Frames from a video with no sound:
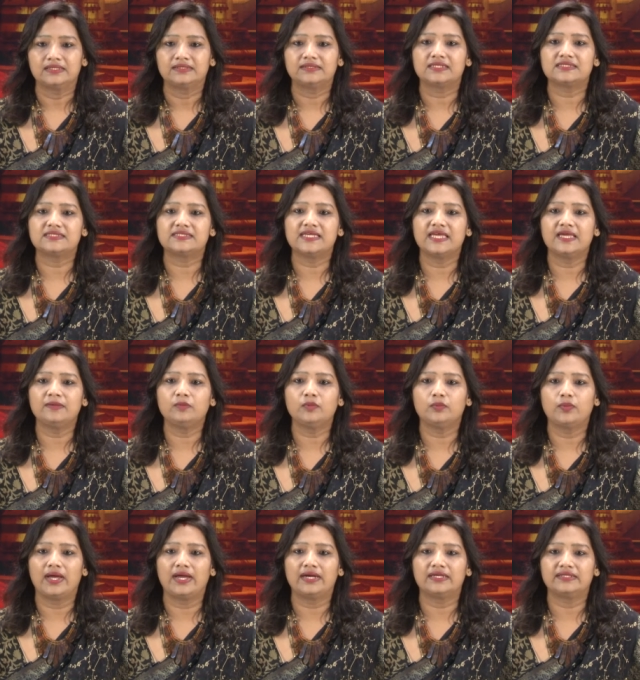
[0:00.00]
The
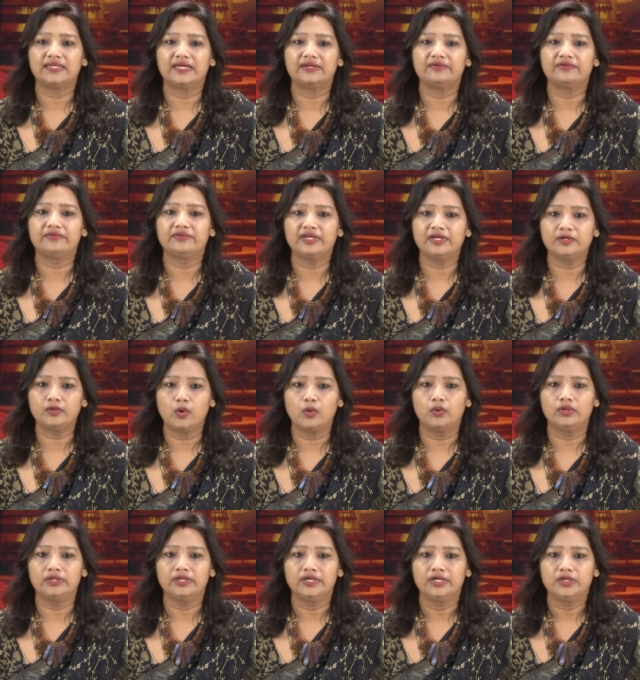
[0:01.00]
same were then
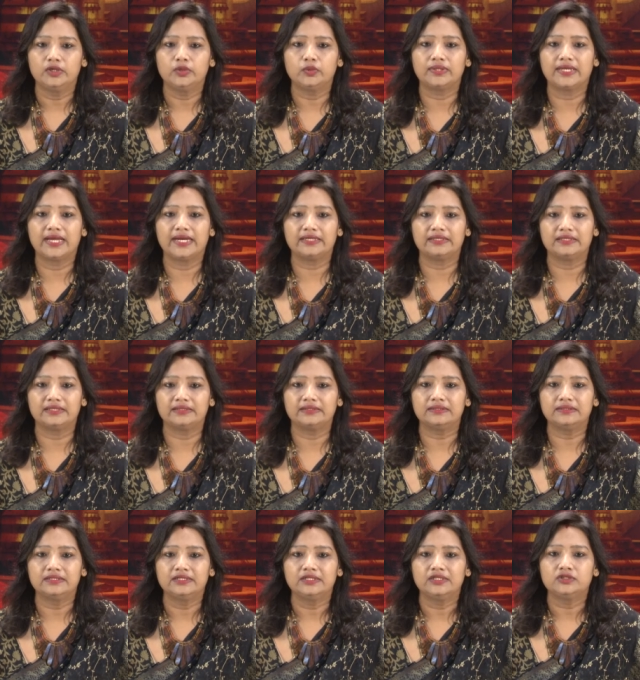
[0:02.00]
re-rolled to get
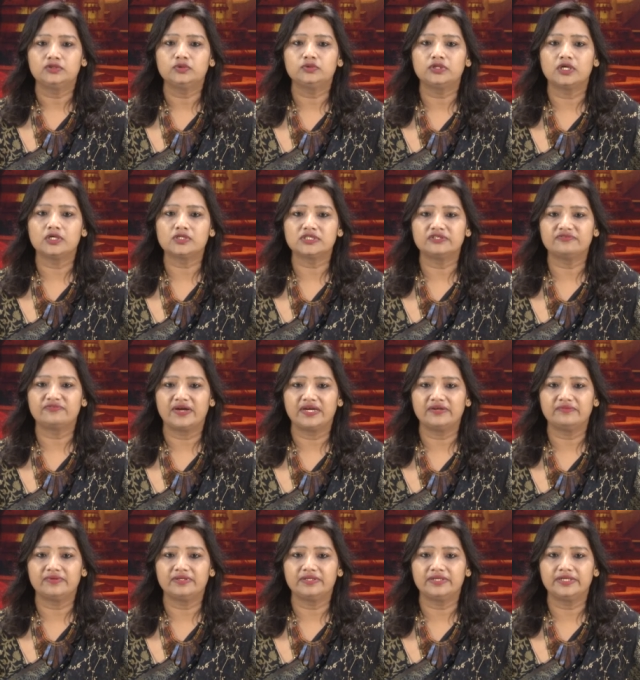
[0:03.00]
the
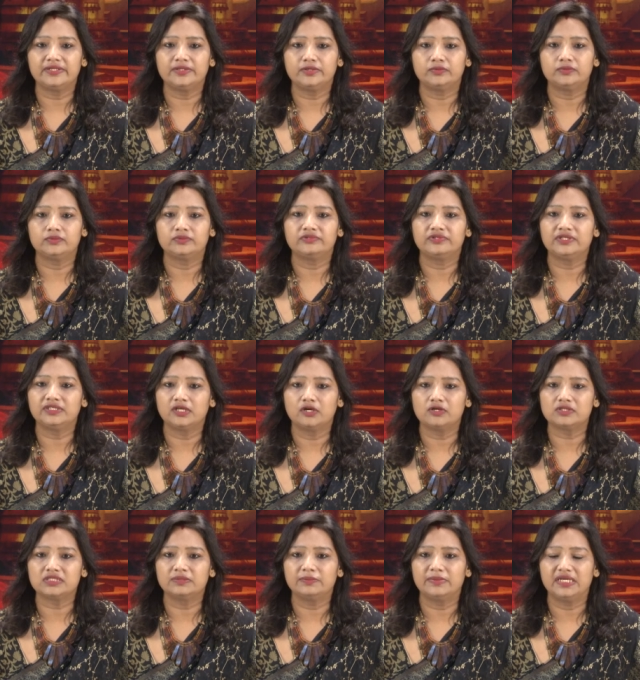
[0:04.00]
2500 to
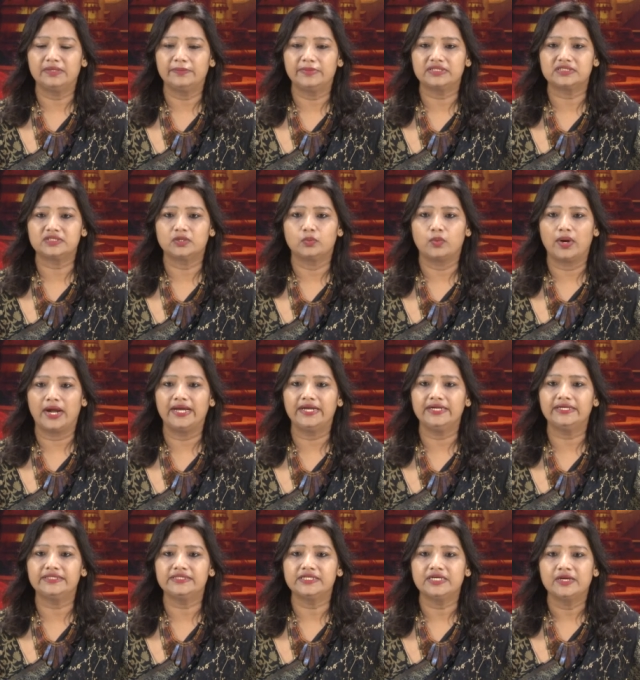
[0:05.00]
3000 mm
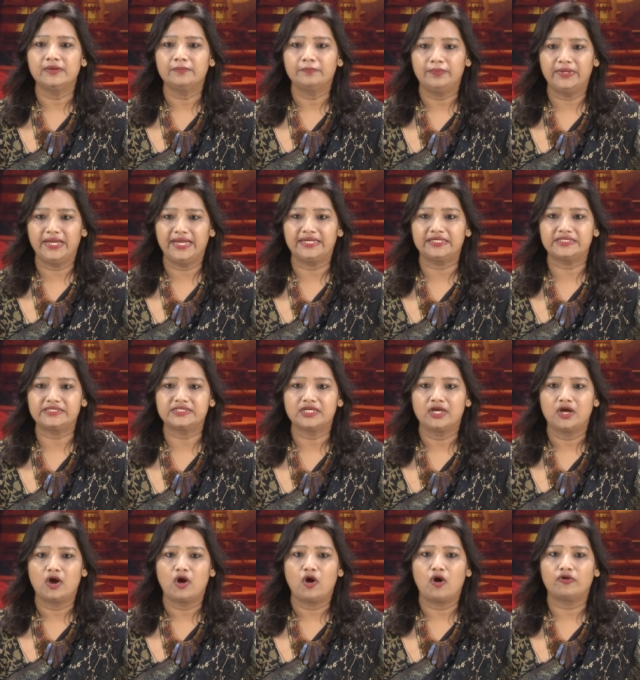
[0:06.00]
wide plates
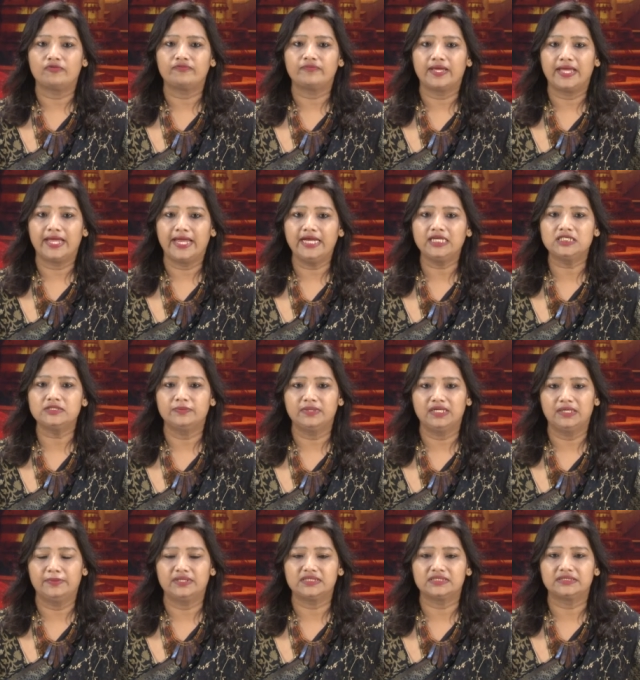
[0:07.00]
of 8
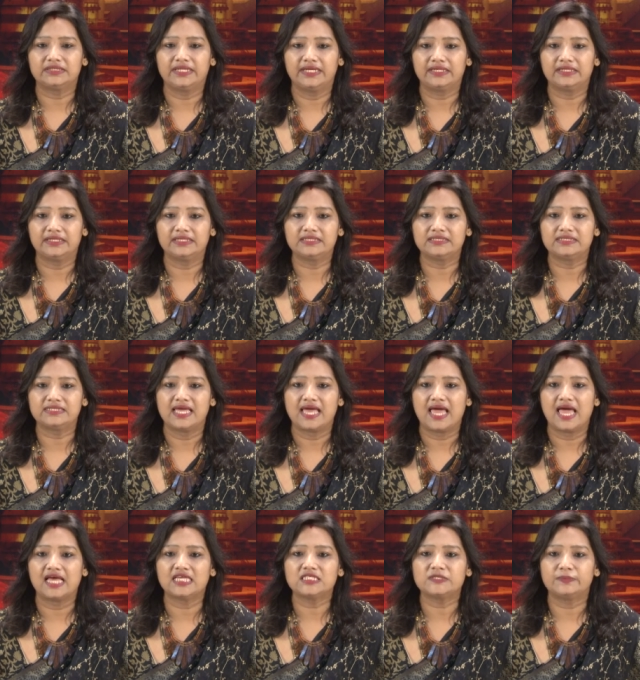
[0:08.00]
mm thickness
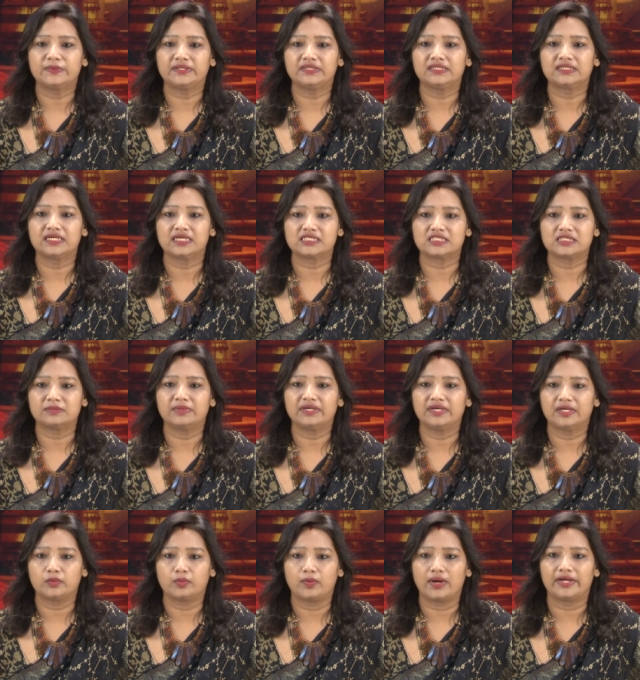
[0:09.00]
as per the customer
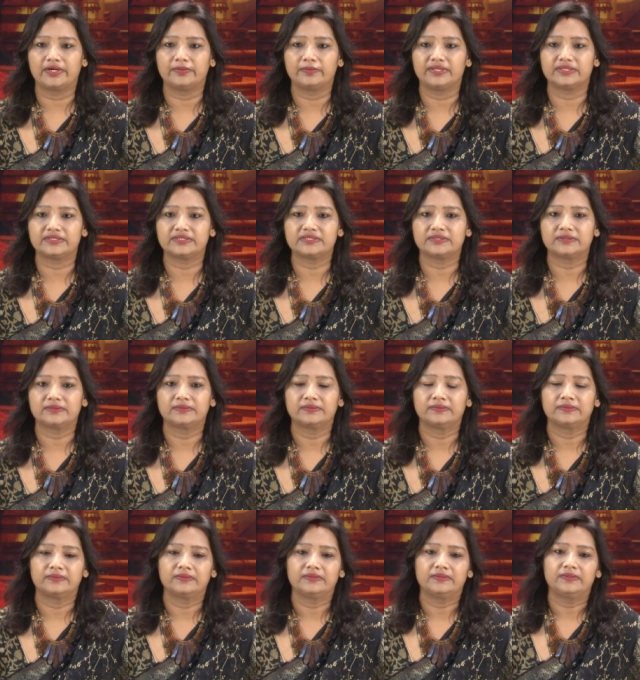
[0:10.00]
requirement.
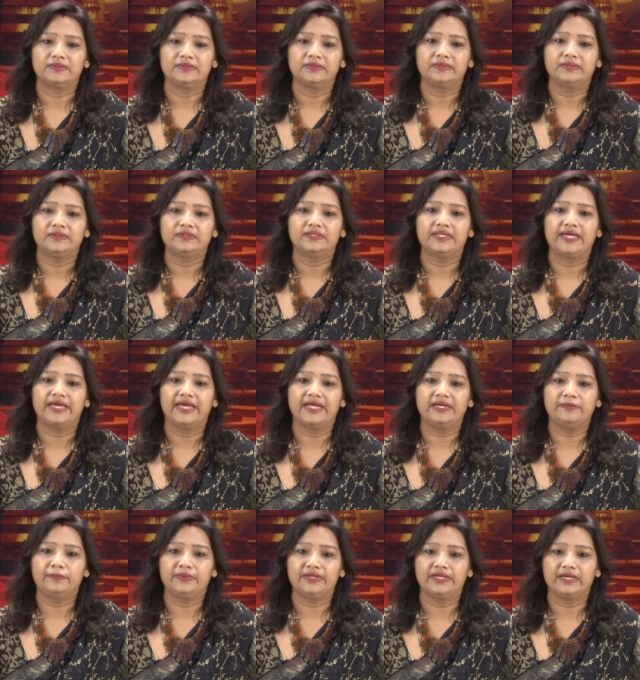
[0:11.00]
The
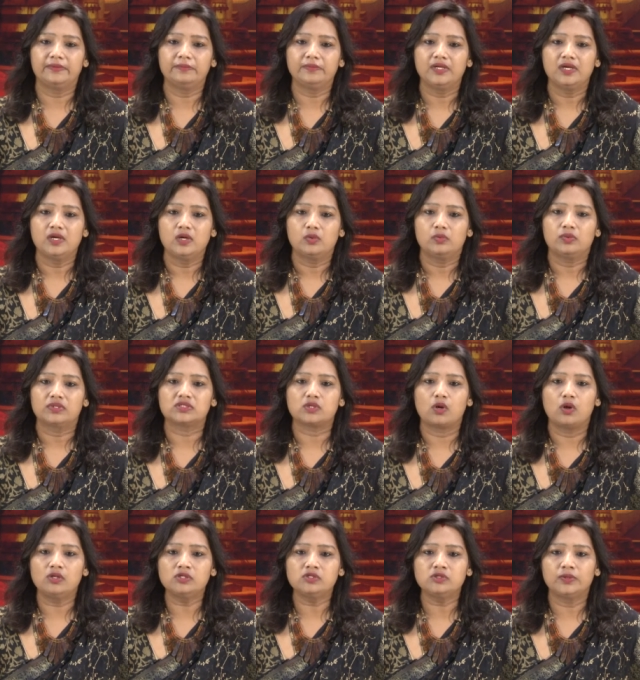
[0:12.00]
NPM was
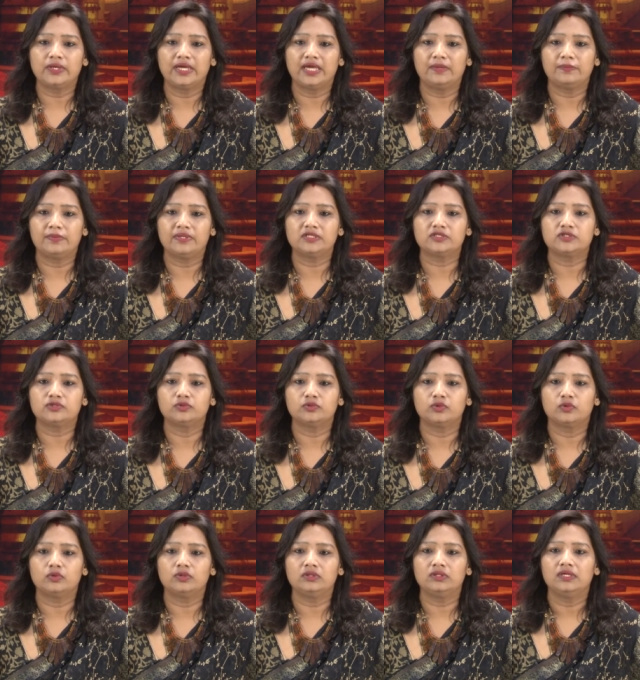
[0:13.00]
also able to
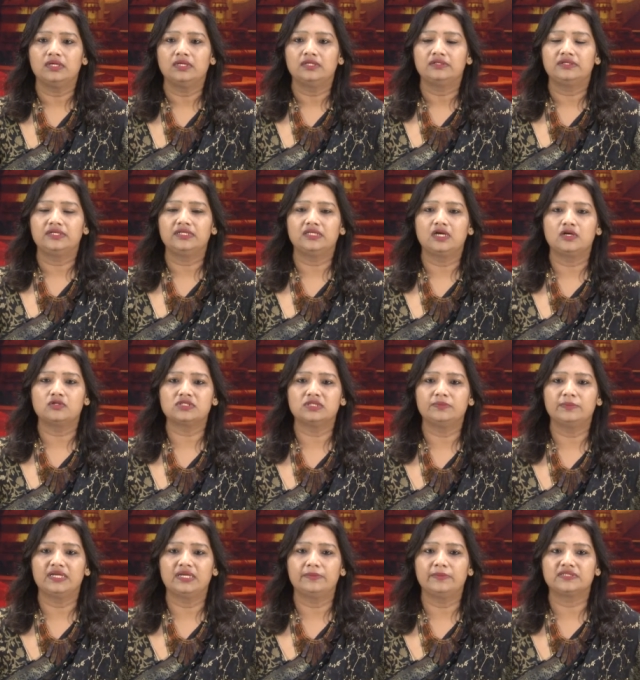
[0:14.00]
roll
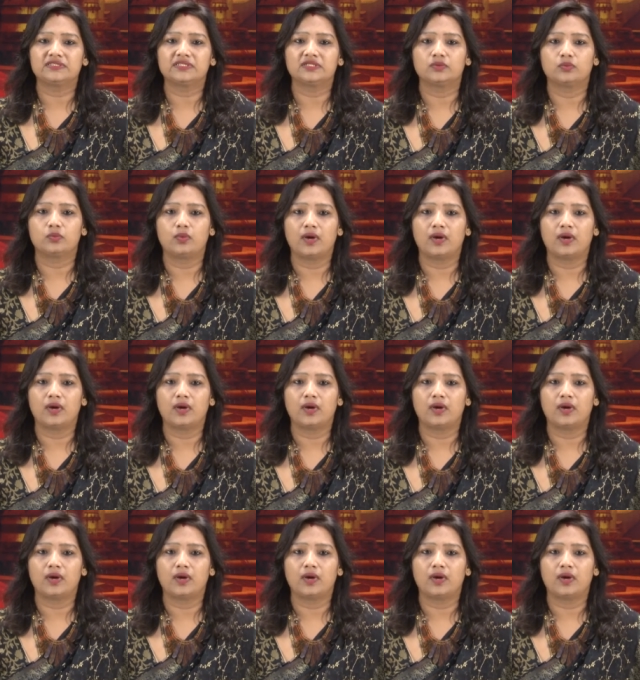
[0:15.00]
3000 mm